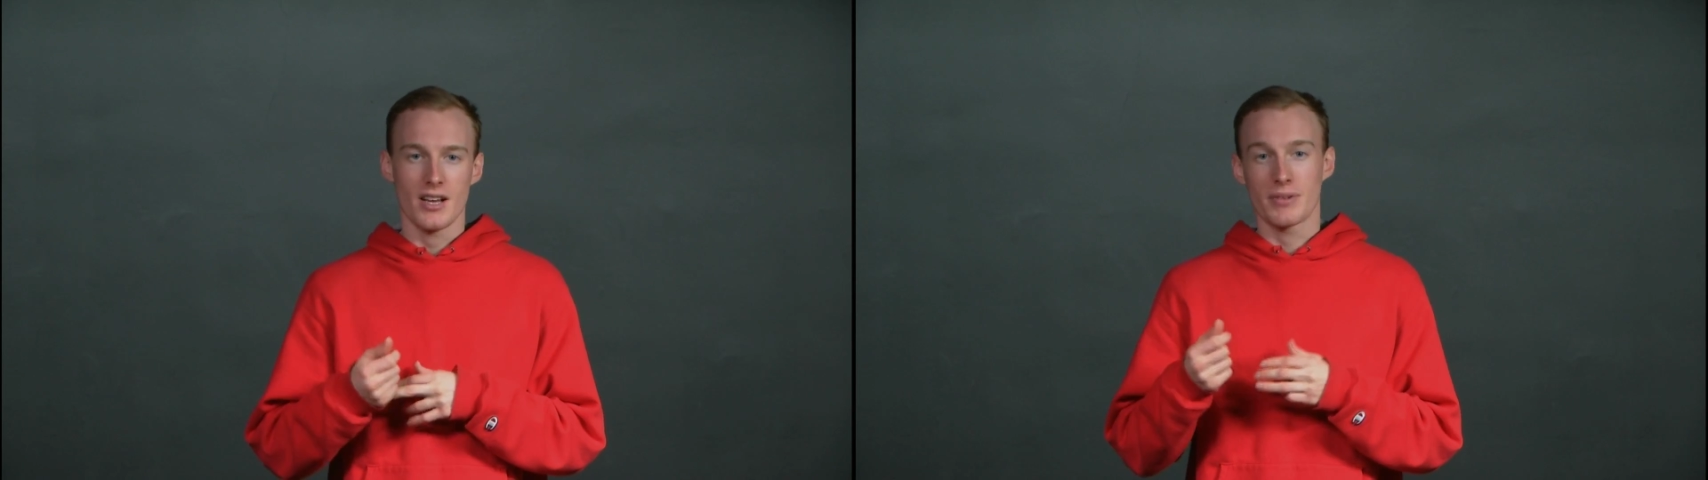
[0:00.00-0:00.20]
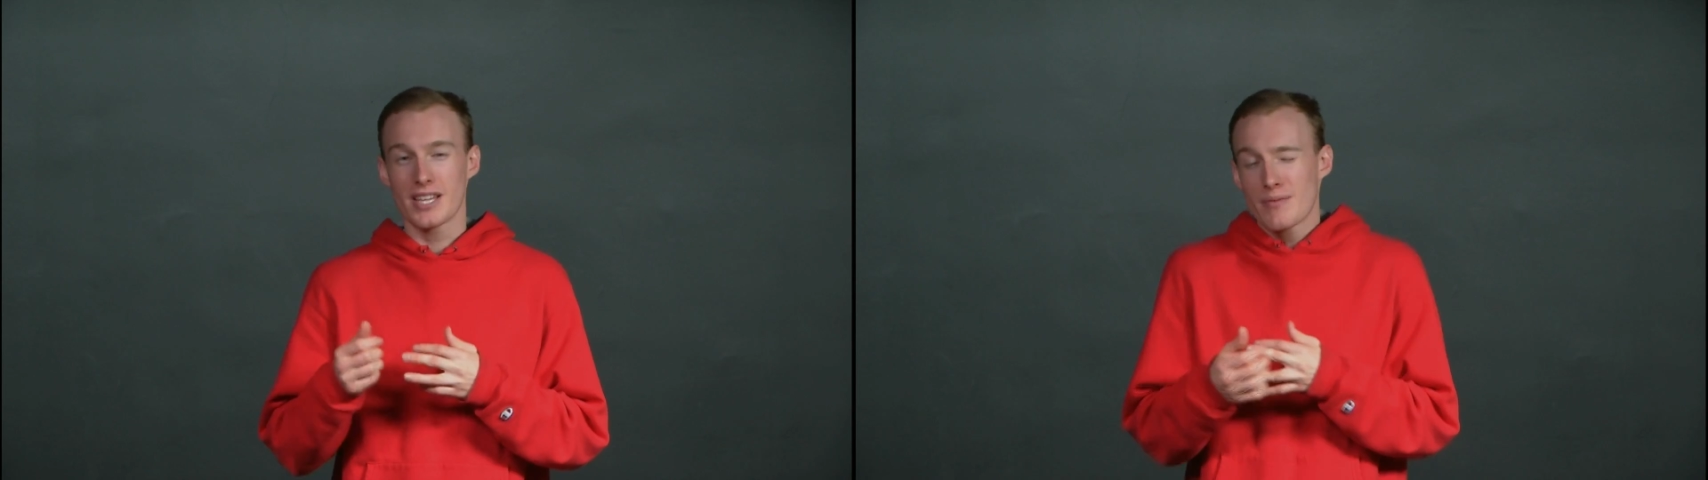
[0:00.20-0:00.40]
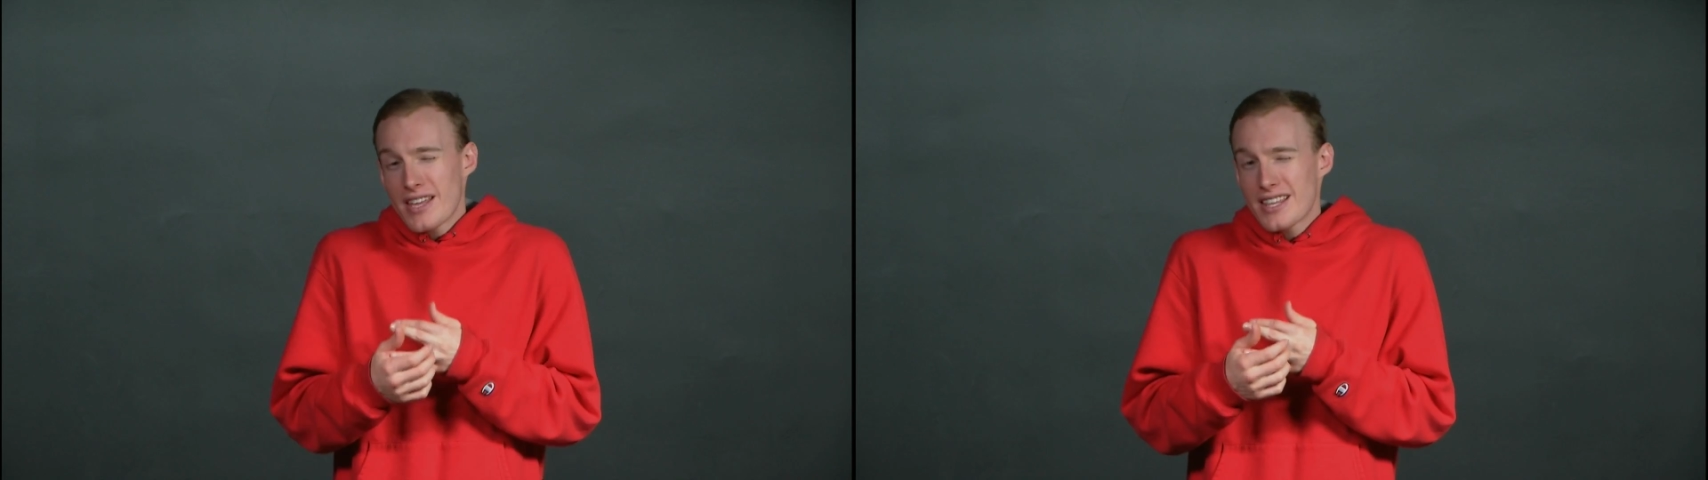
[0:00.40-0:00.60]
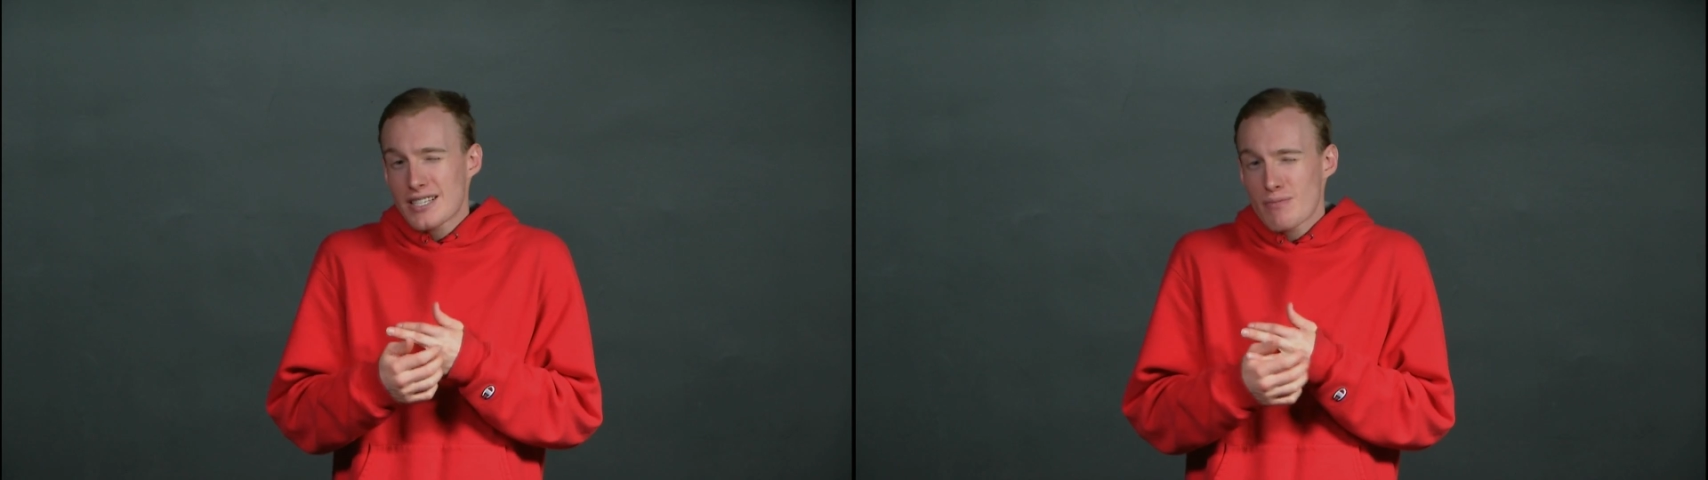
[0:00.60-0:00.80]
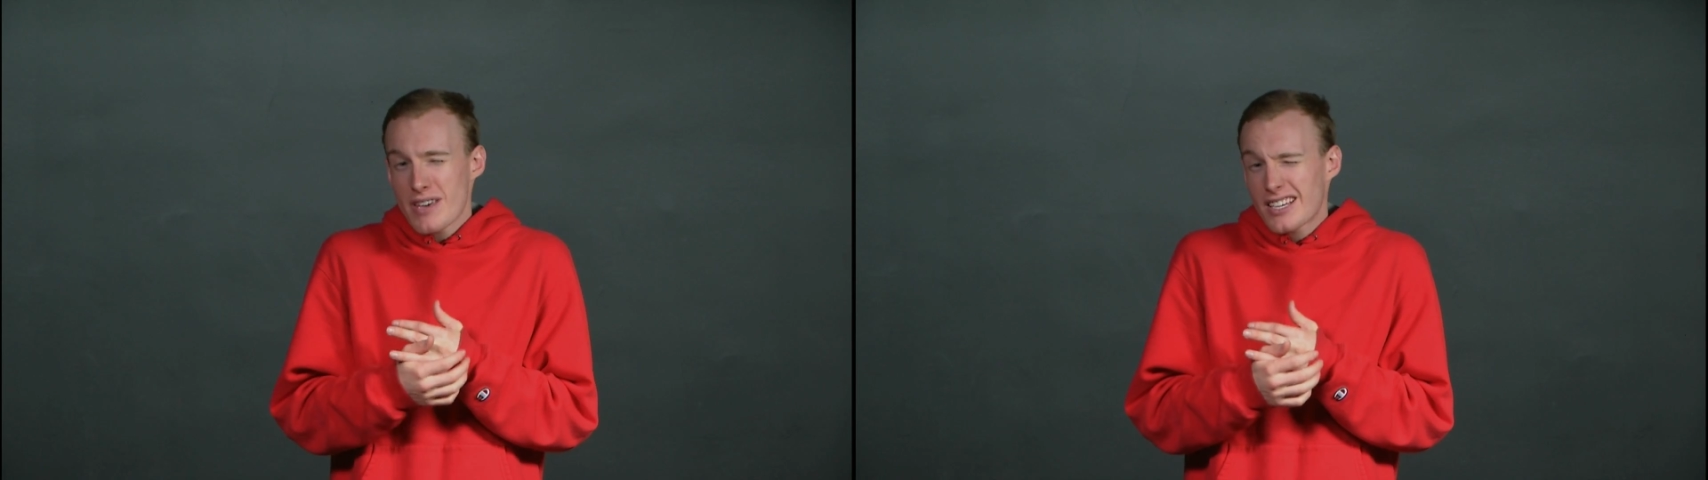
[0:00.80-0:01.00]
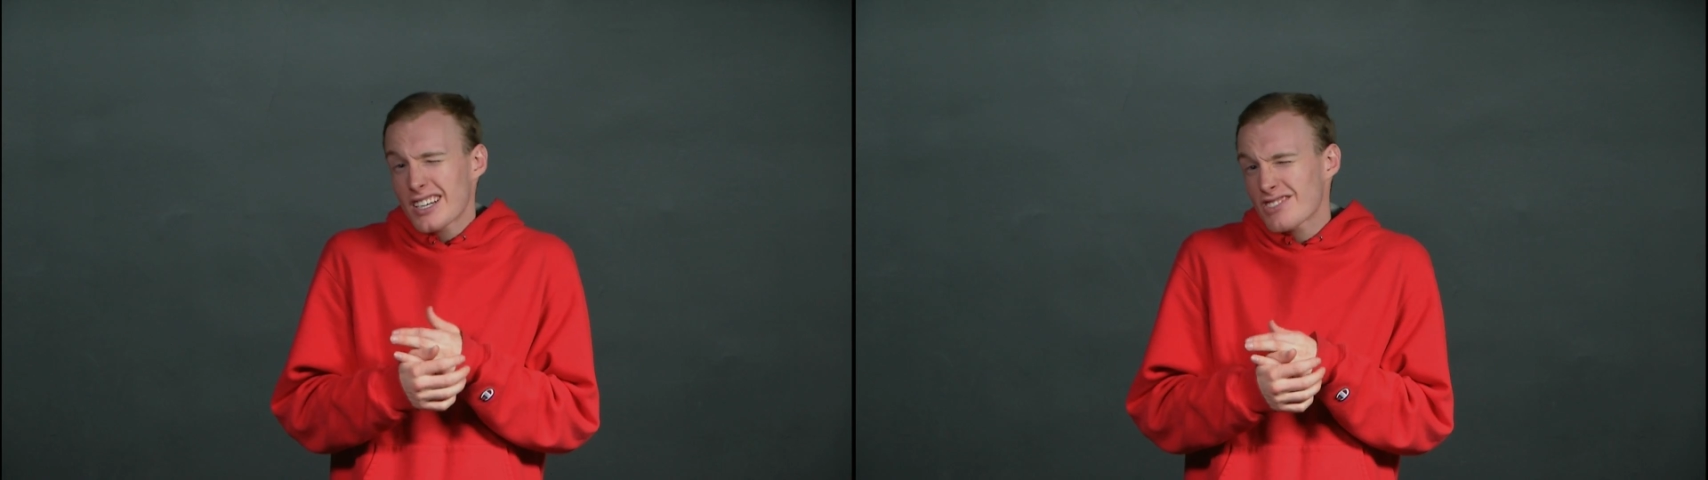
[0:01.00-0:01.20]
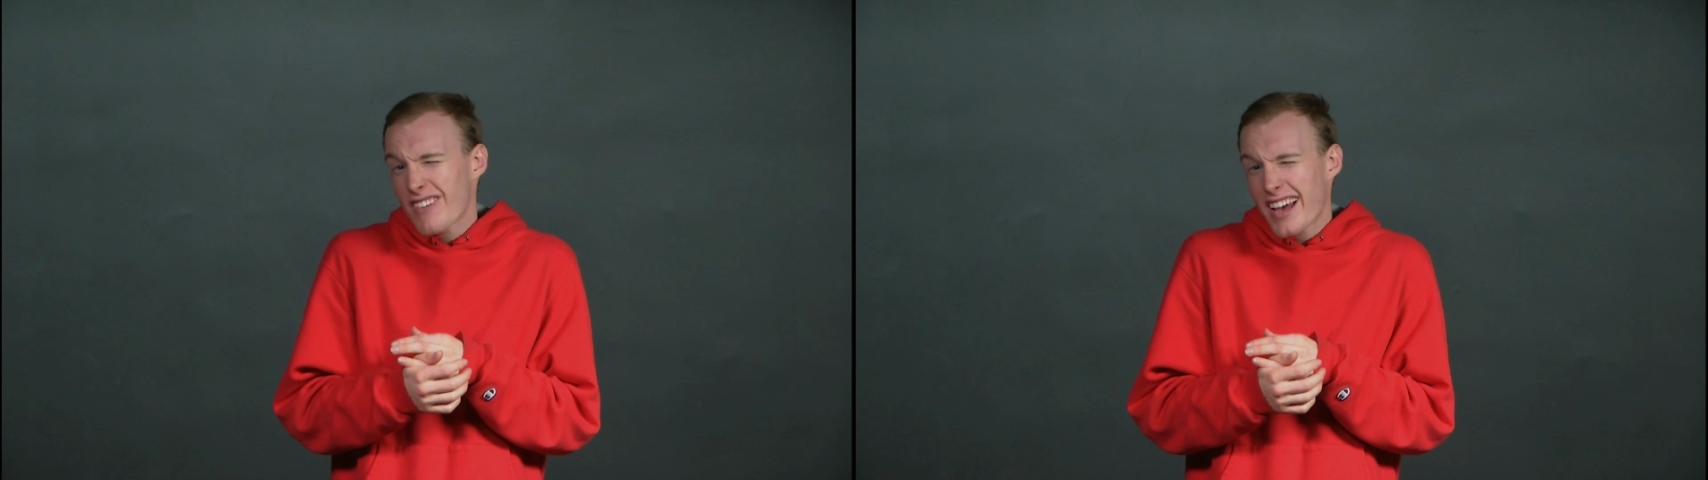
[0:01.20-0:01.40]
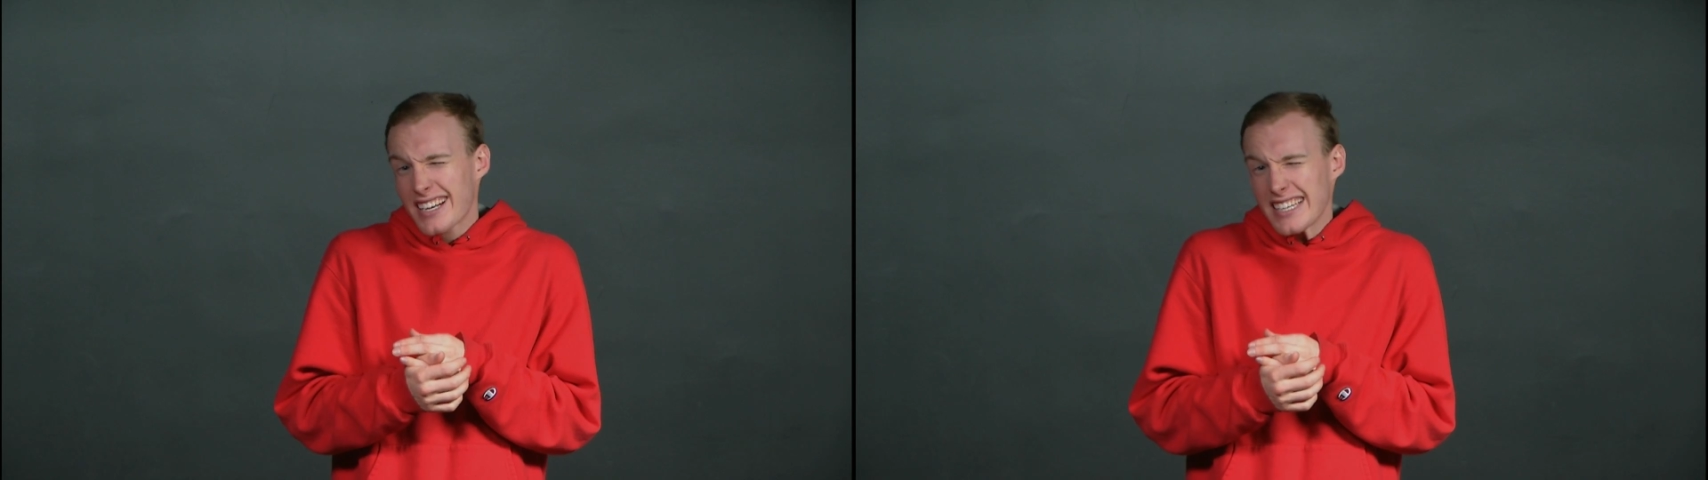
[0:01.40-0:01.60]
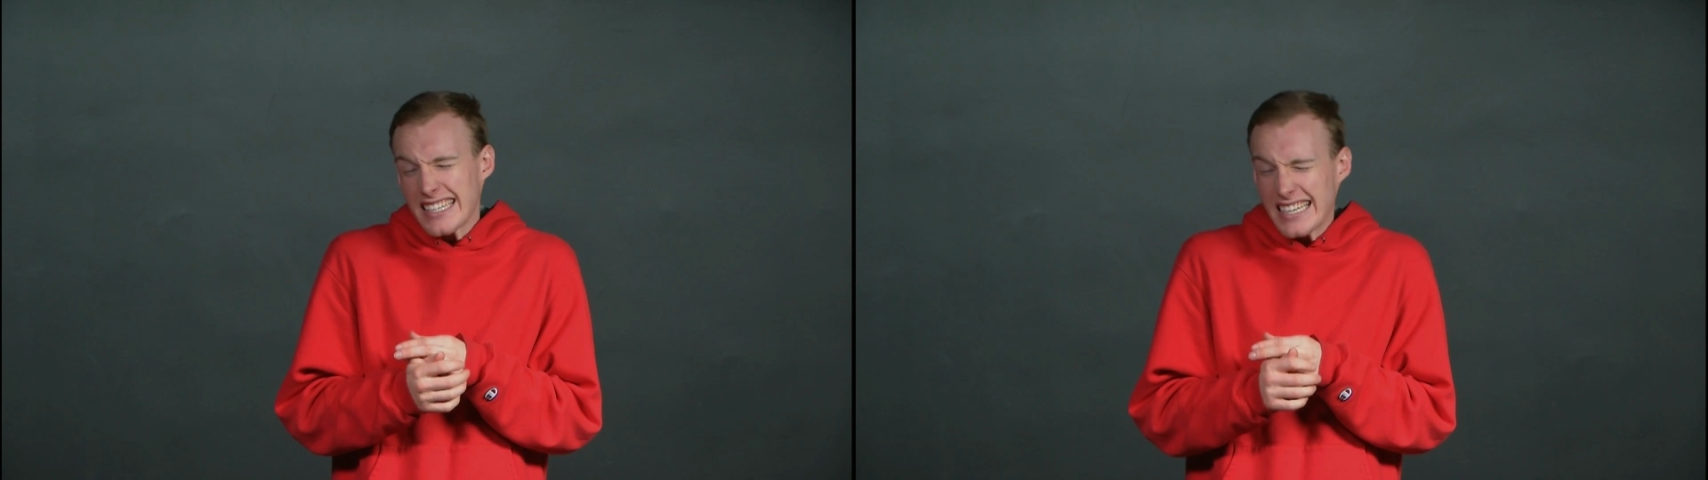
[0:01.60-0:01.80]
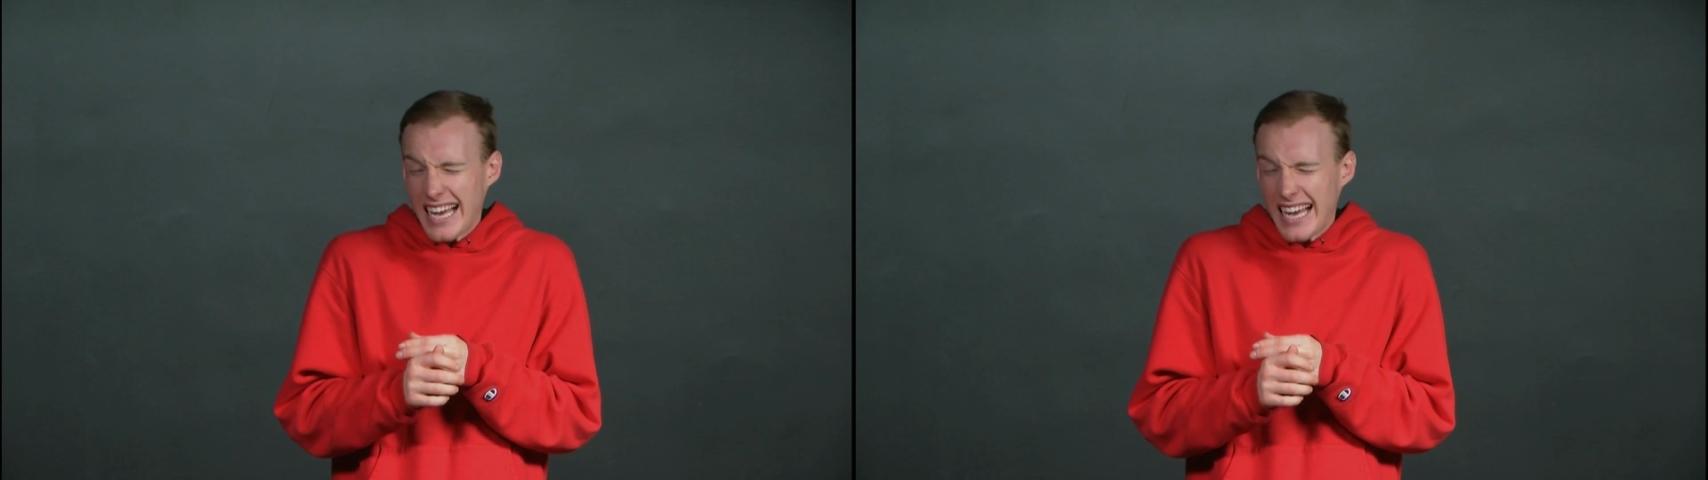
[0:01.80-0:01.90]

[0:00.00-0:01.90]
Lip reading: but they made the speakers better.